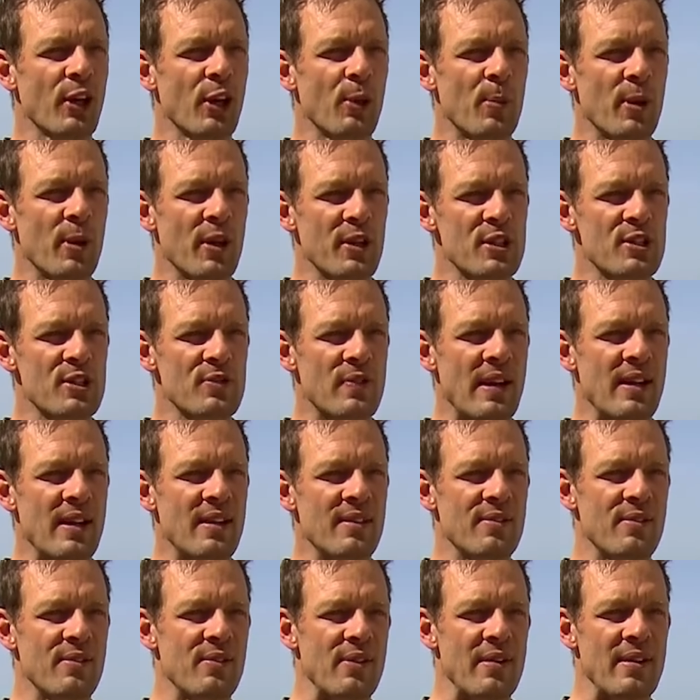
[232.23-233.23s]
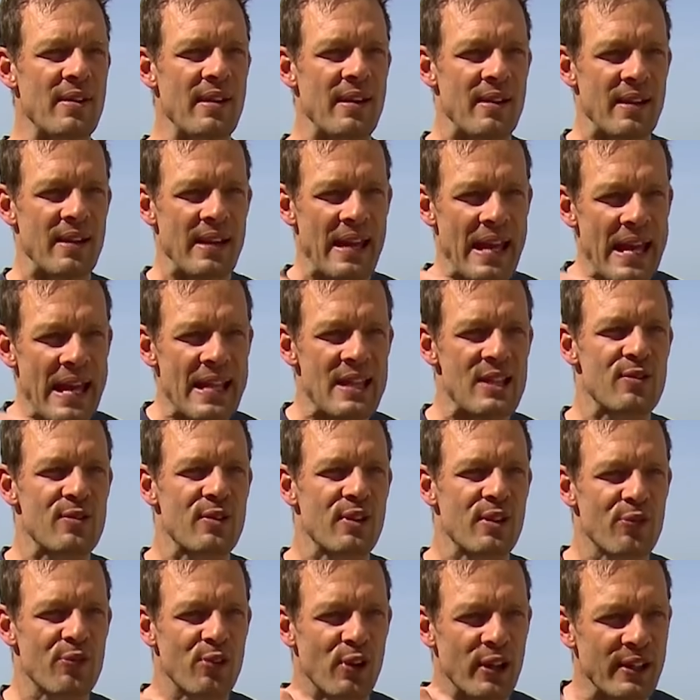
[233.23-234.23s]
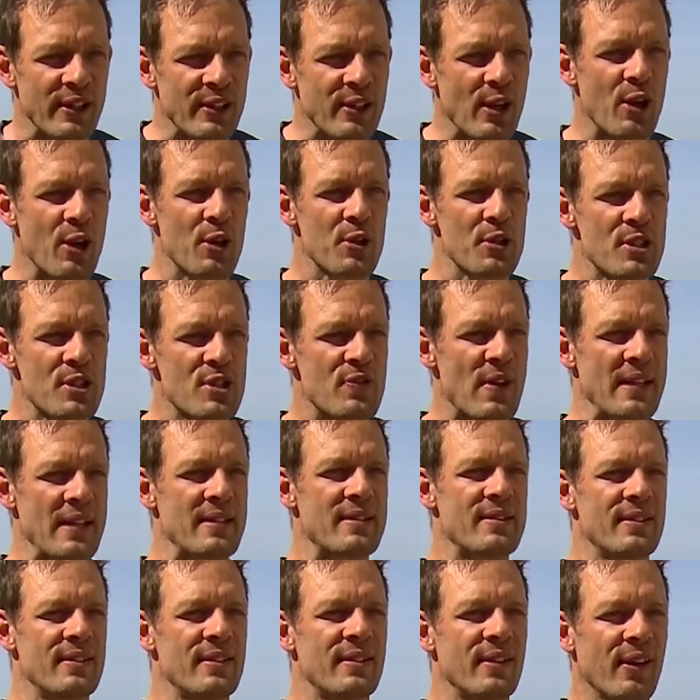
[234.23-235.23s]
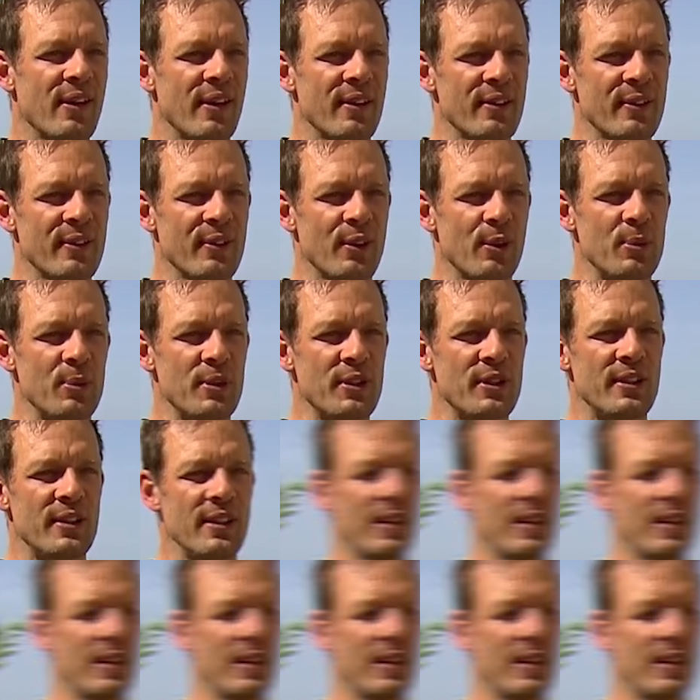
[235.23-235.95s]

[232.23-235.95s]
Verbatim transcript: has shared that their strategy is to resolve problems internally,